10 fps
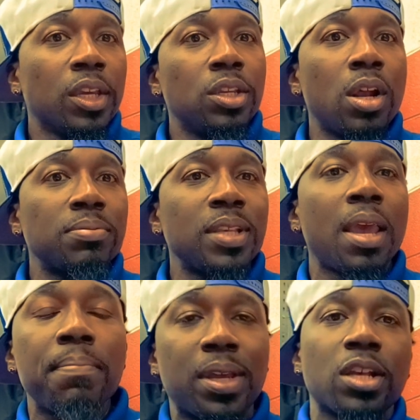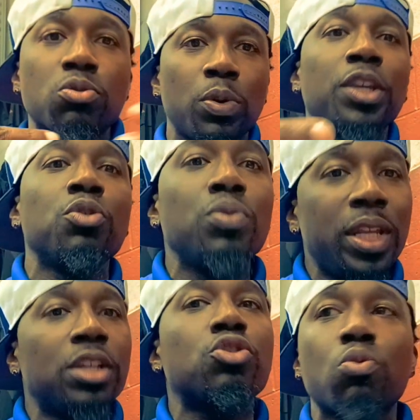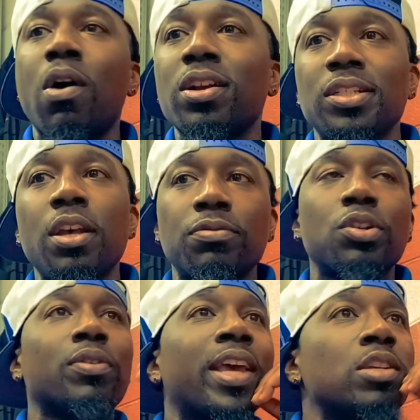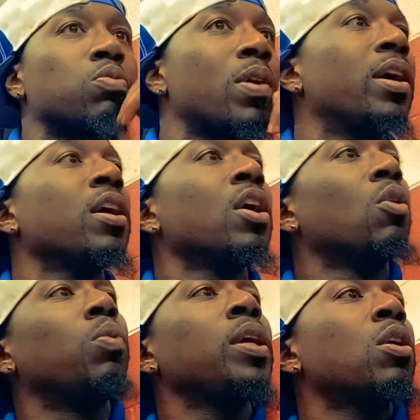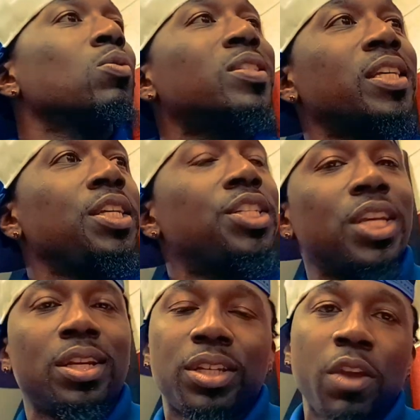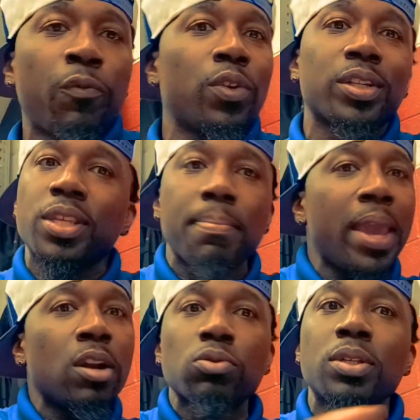you know what I'm saying? Because we unique to ourselves. So guess what? We gonna see shit different. Tomato,